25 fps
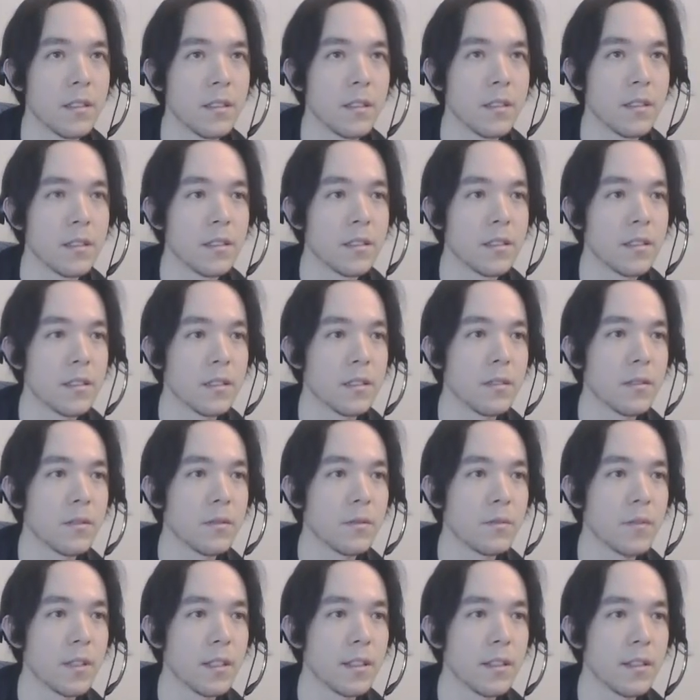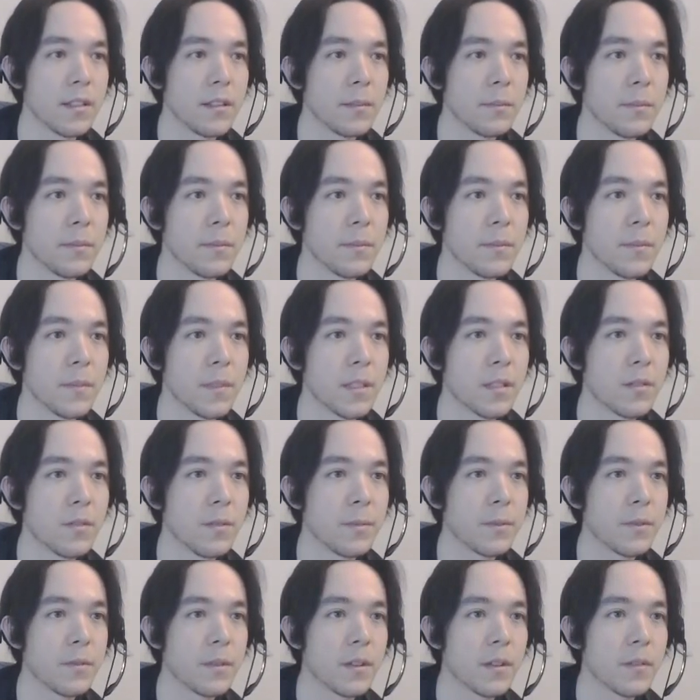So right now I'm
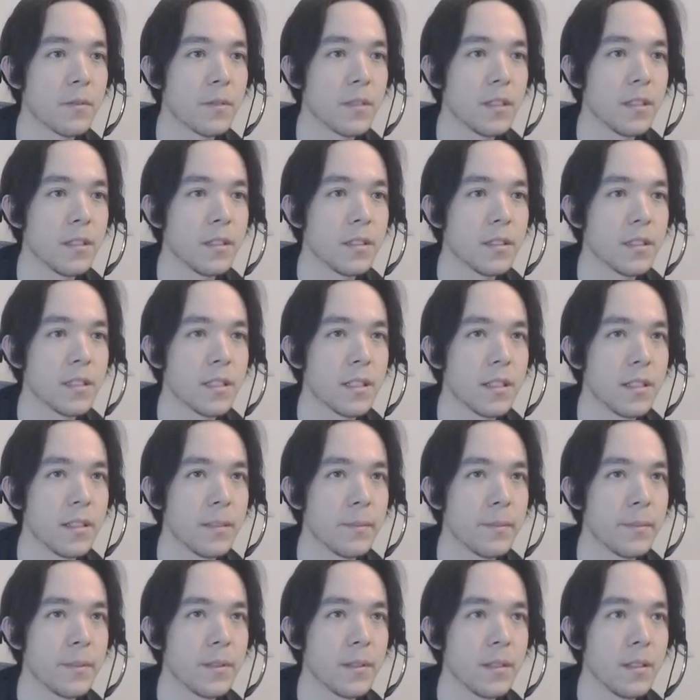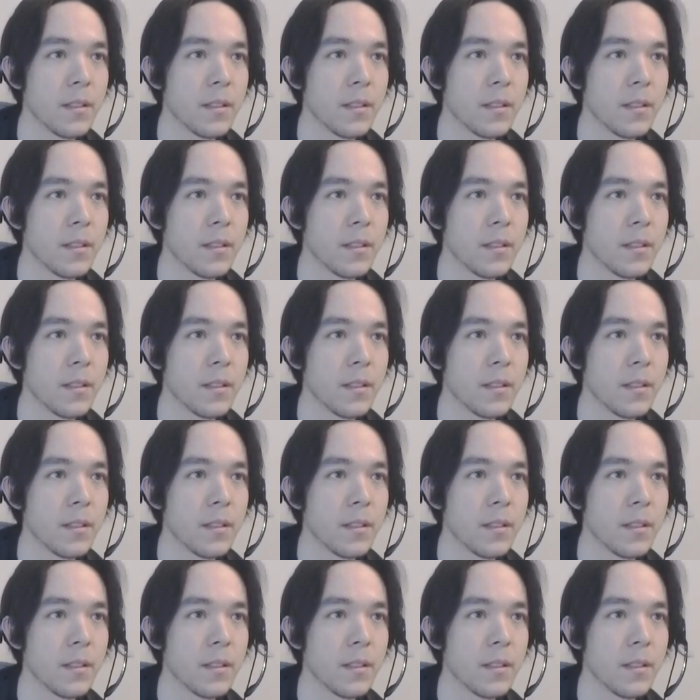equipped with Rend setup.